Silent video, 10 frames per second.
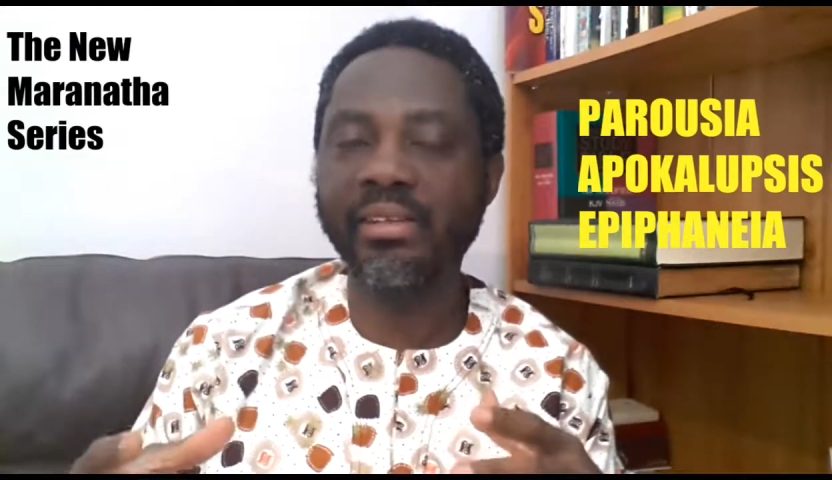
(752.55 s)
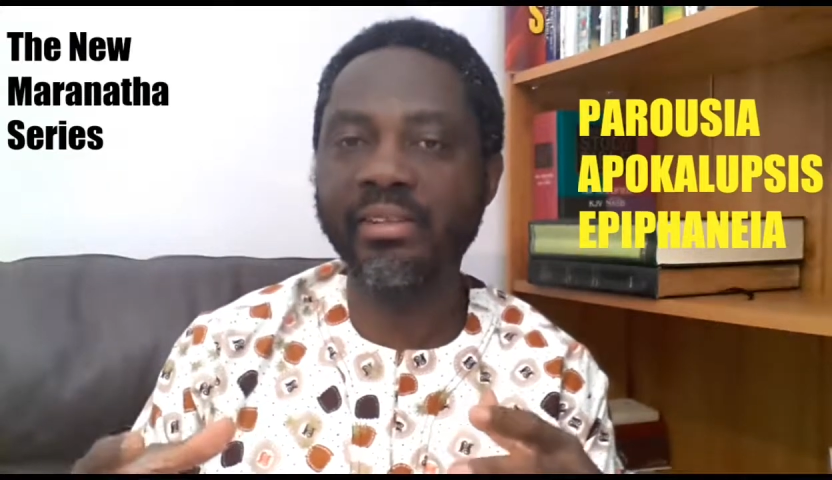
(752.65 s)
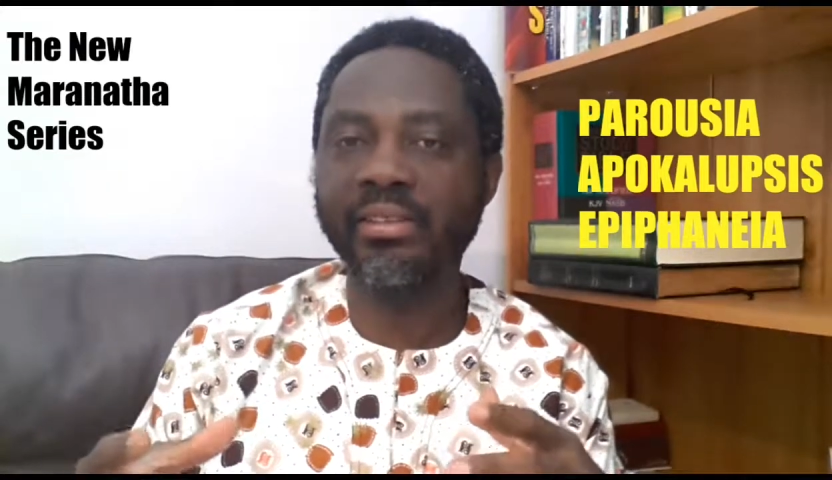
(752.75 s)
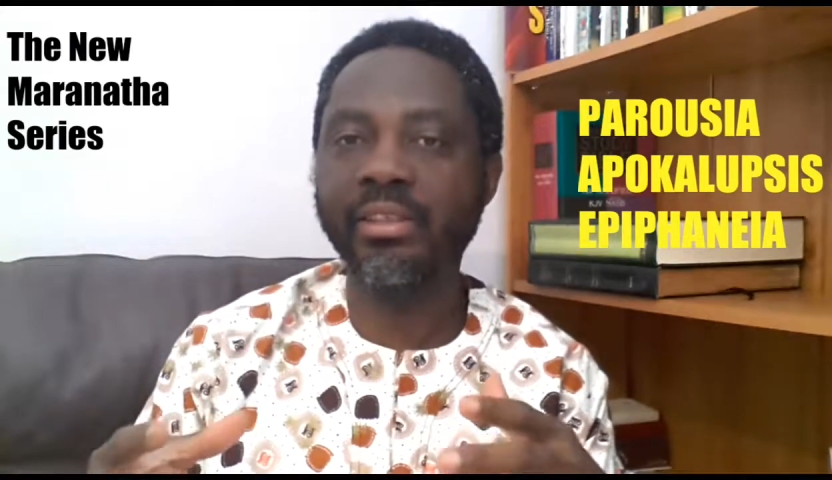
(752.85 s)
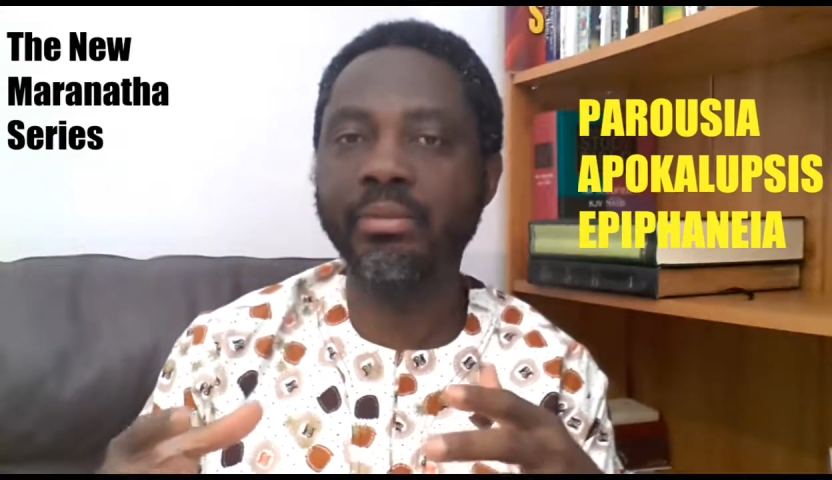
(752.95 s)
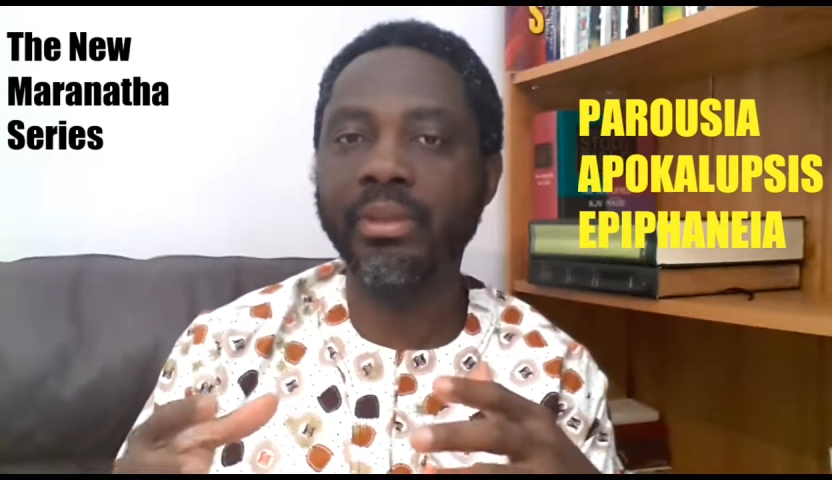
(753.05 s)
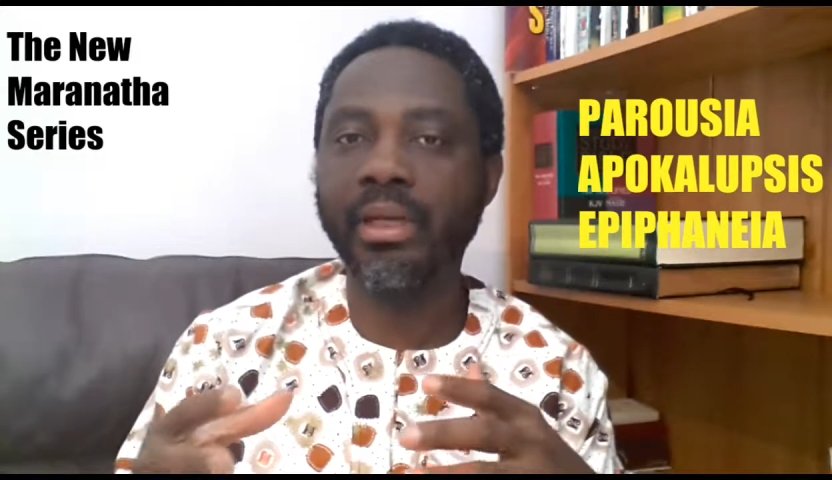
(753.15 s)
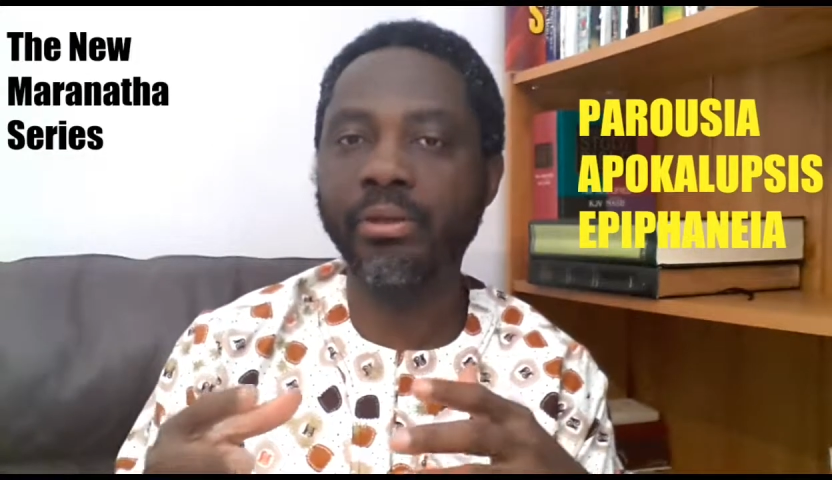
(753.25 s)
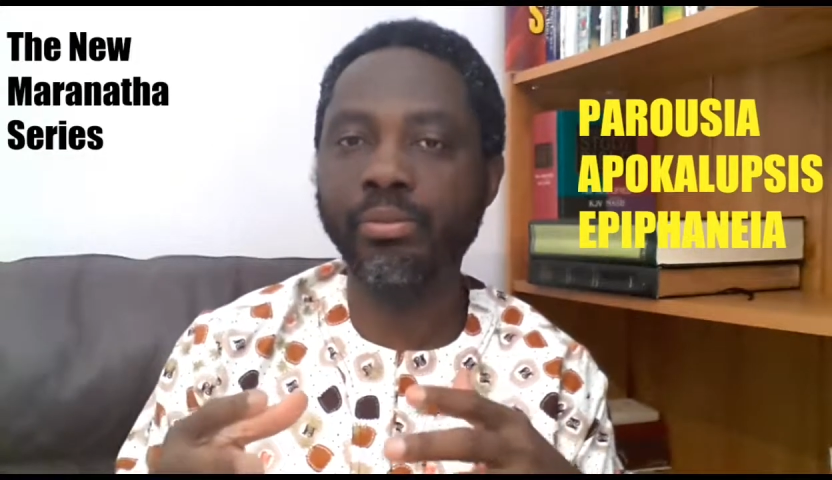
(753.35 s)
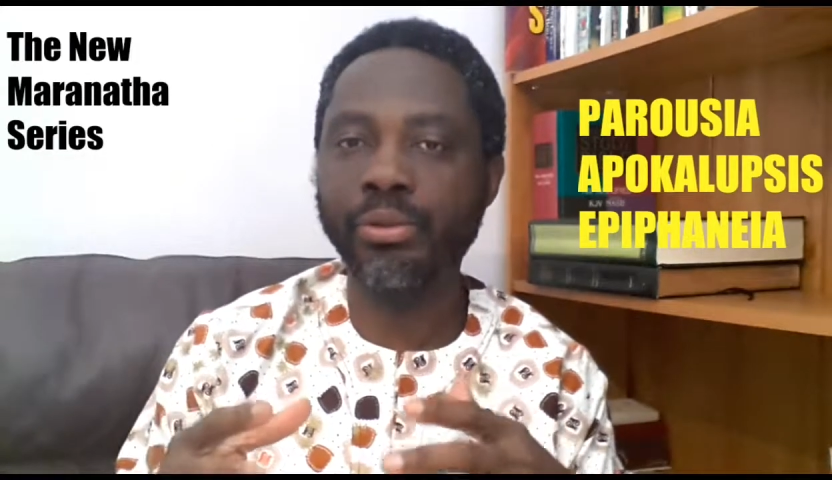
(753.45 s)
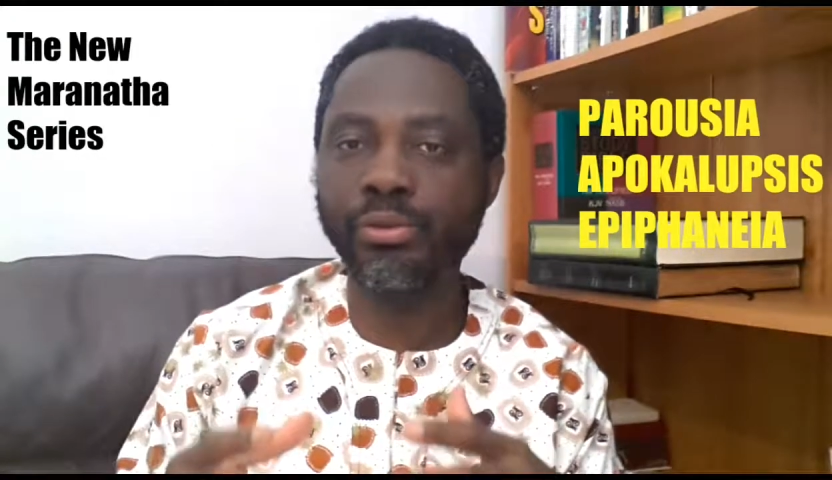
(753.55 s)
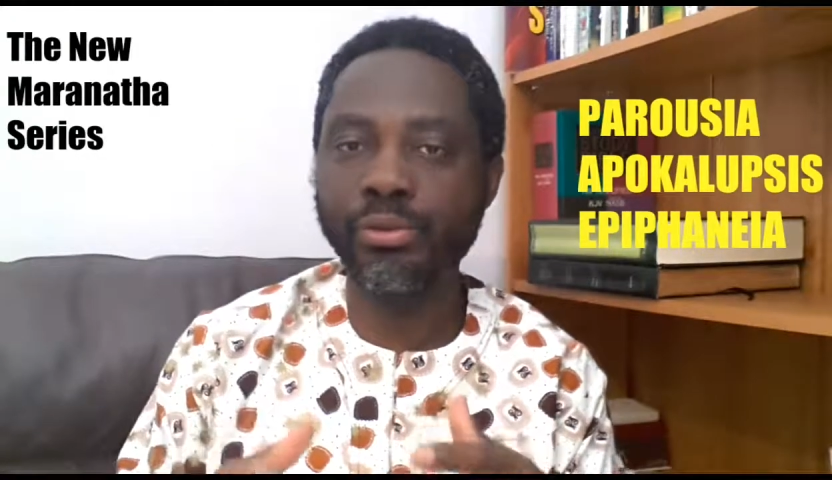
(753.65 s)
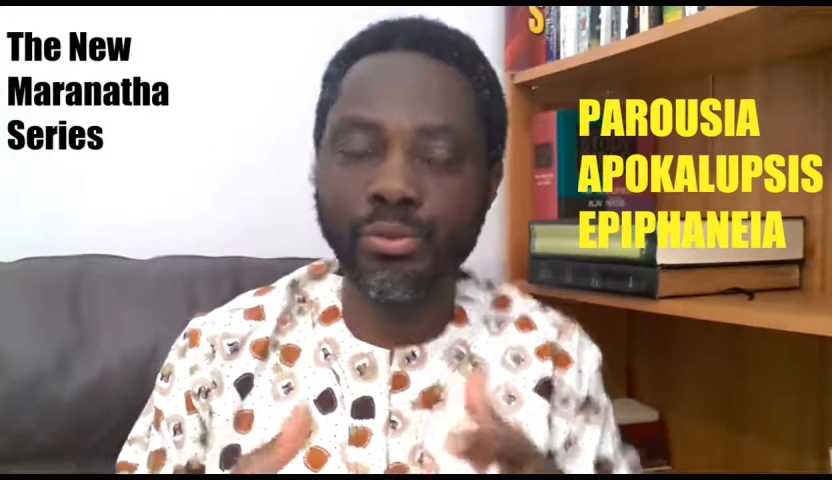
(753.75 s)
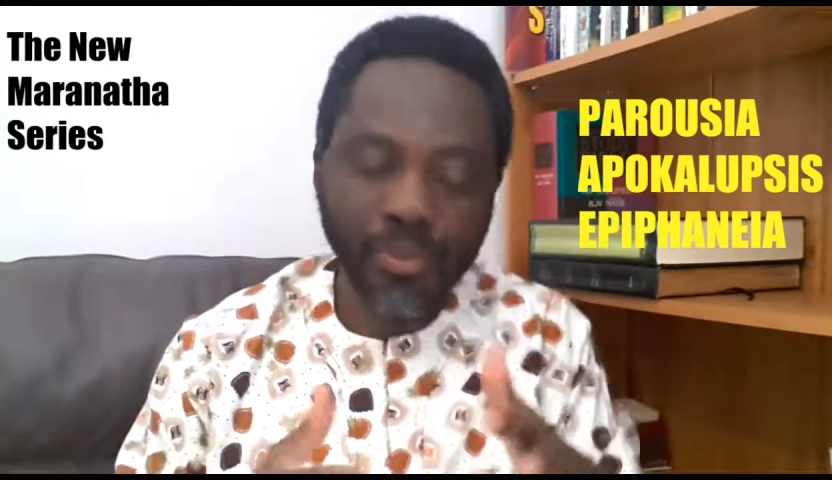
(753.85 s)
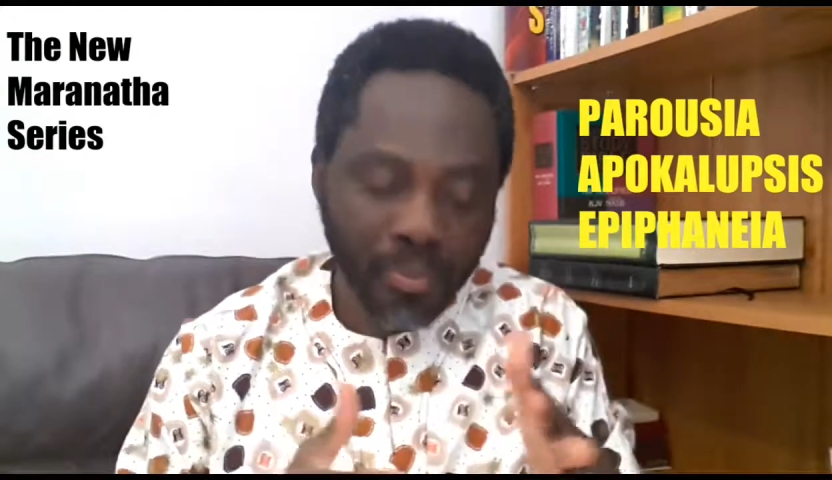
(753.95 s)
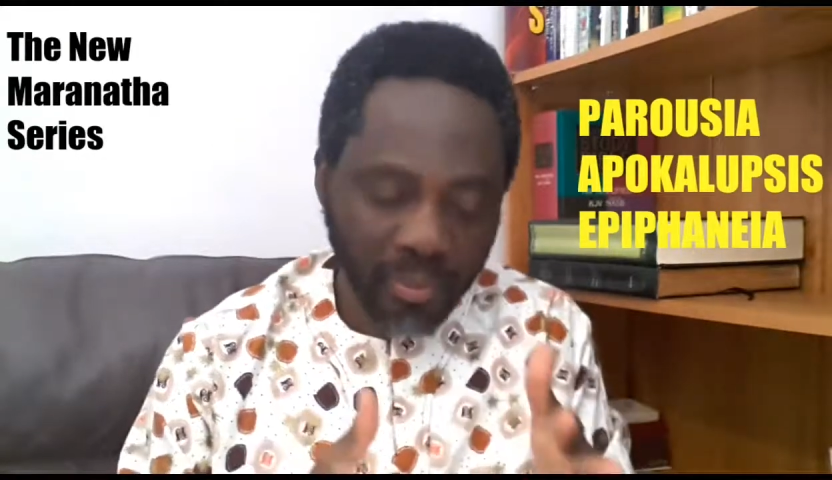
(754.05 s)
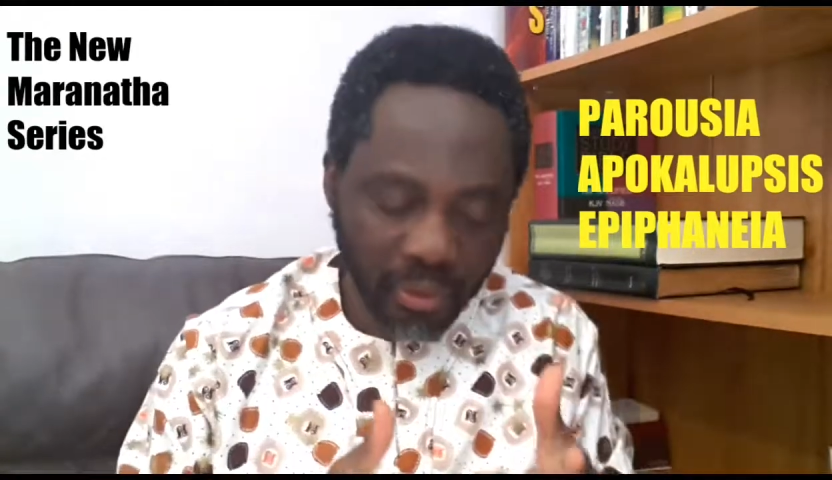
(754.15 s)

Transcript: end time. And number two,